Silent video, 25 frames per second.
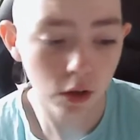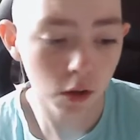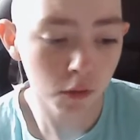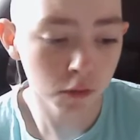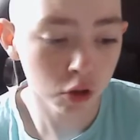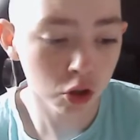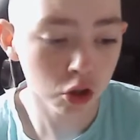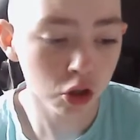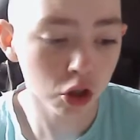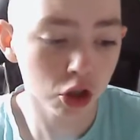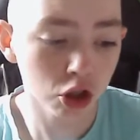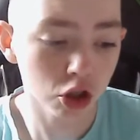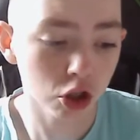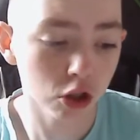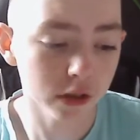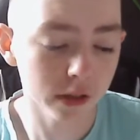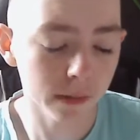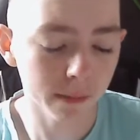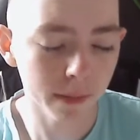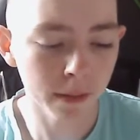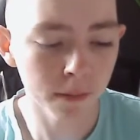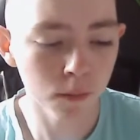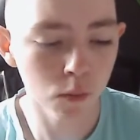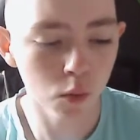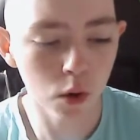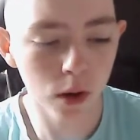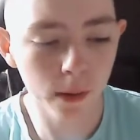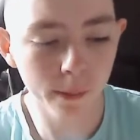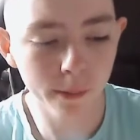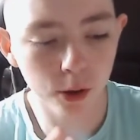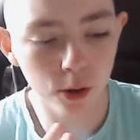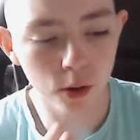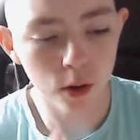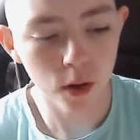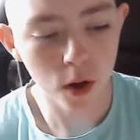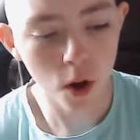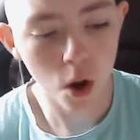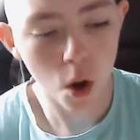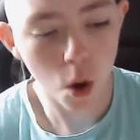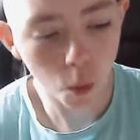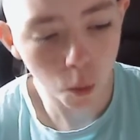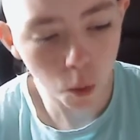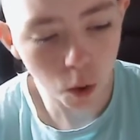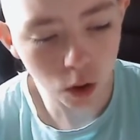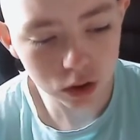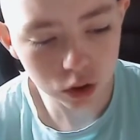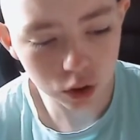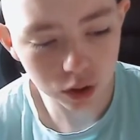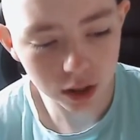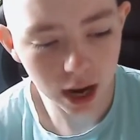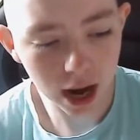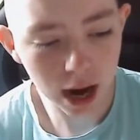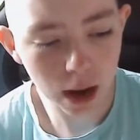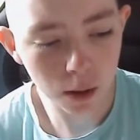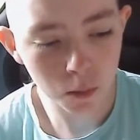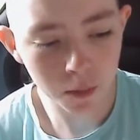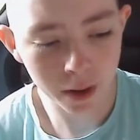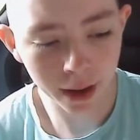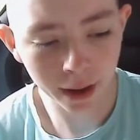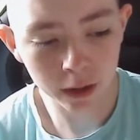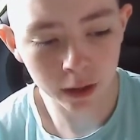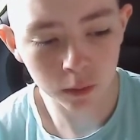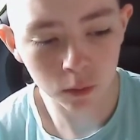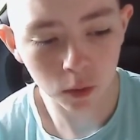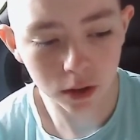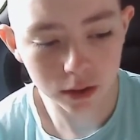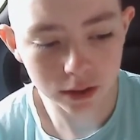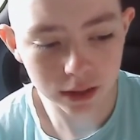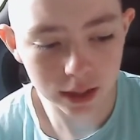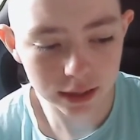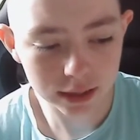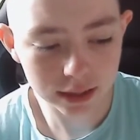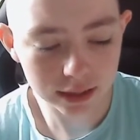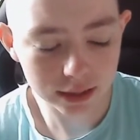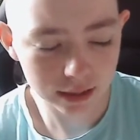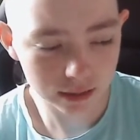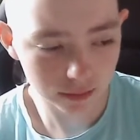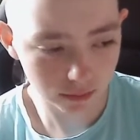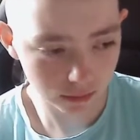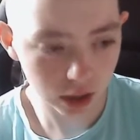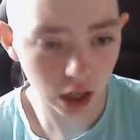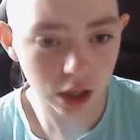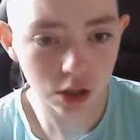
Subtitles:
I've just discussed a bit more about what's going to happen with Edouard this